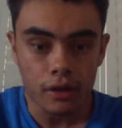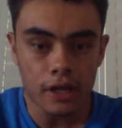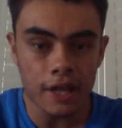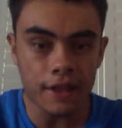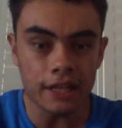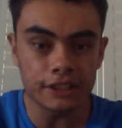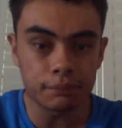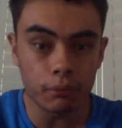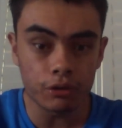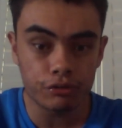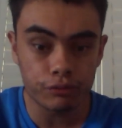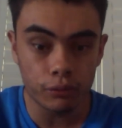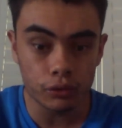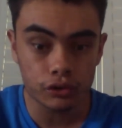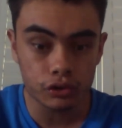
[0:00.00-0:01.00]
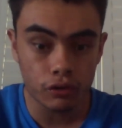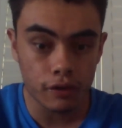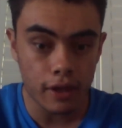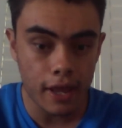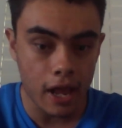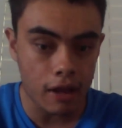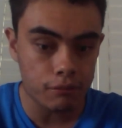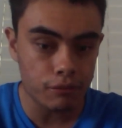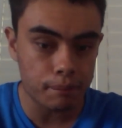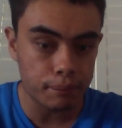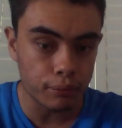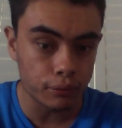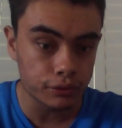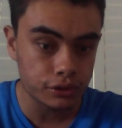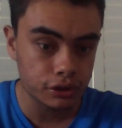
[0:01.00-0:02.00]
yeah, that's my thoughts on the
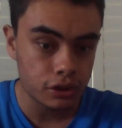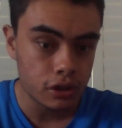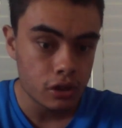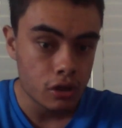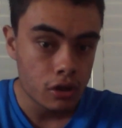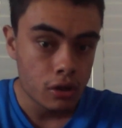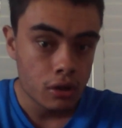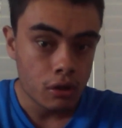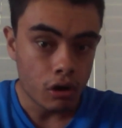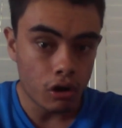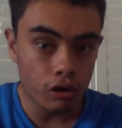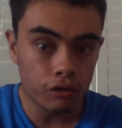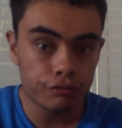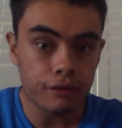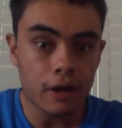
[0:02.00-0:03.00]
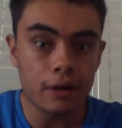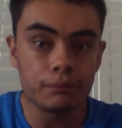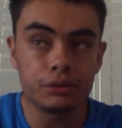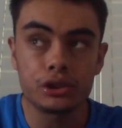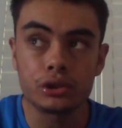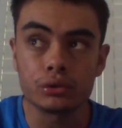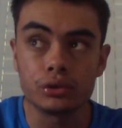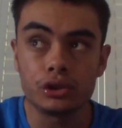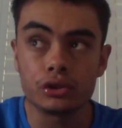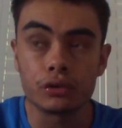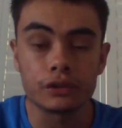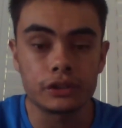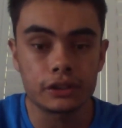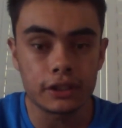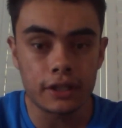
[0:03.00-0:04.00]
reports of Shaun
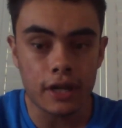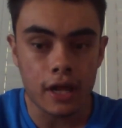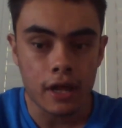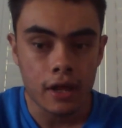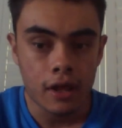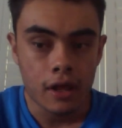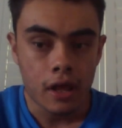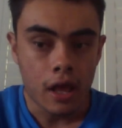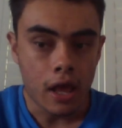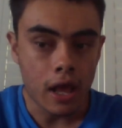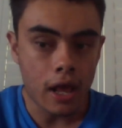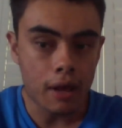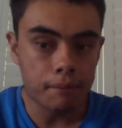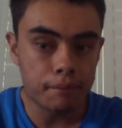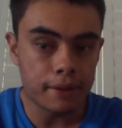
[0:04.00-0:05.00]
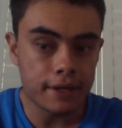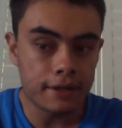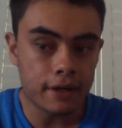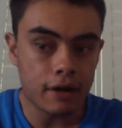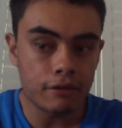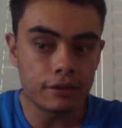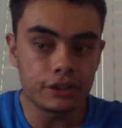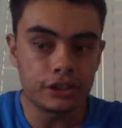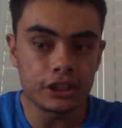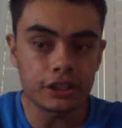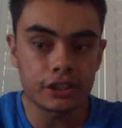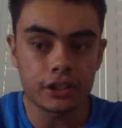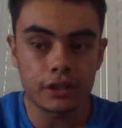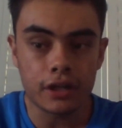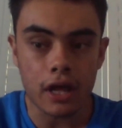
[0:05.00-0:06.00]
Johnson being
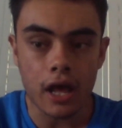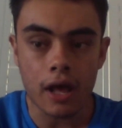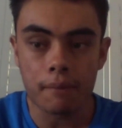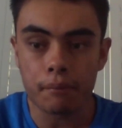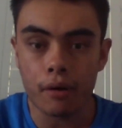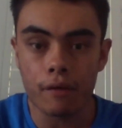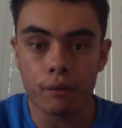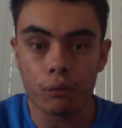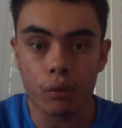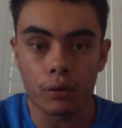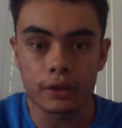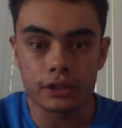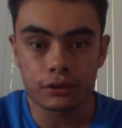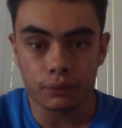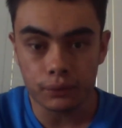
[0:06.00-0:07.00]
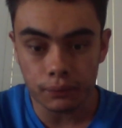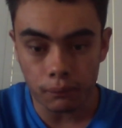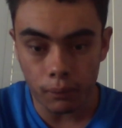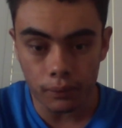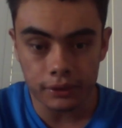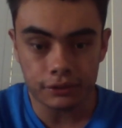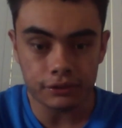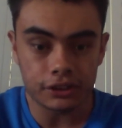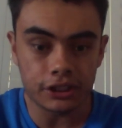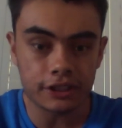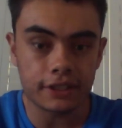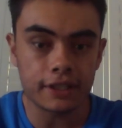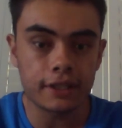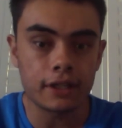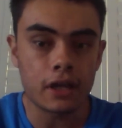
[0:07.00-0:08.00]
rejected by the Warriors. Warriors
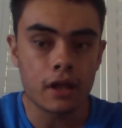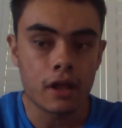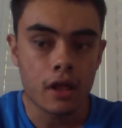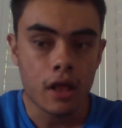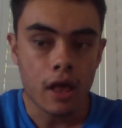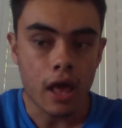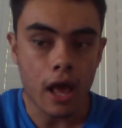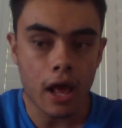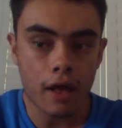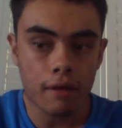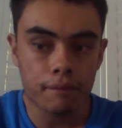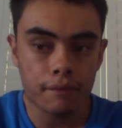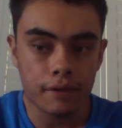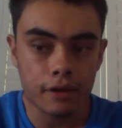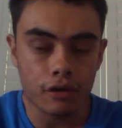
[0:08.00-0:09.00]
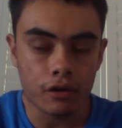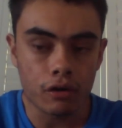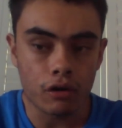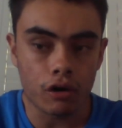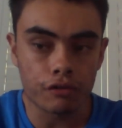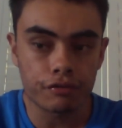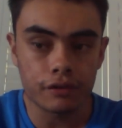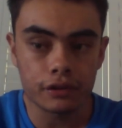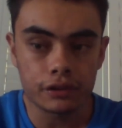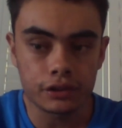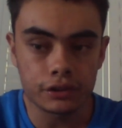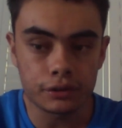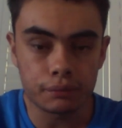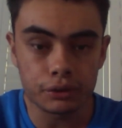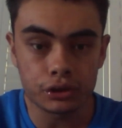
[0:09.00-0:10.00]
rejecting the offer
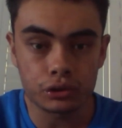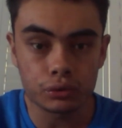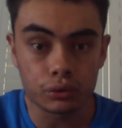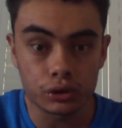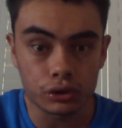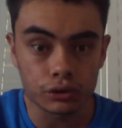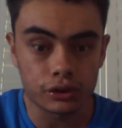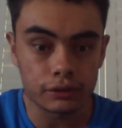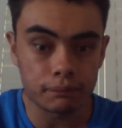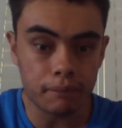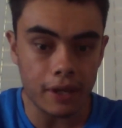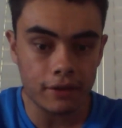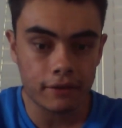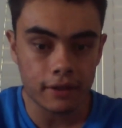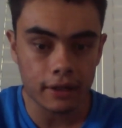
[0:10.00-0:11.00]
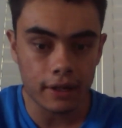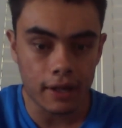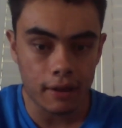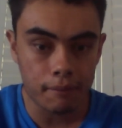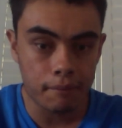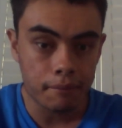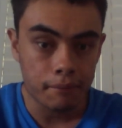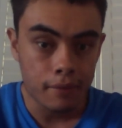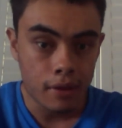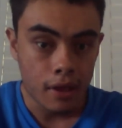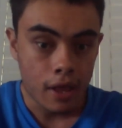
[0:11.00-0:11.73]
to bring Shaun Johnson back to the club.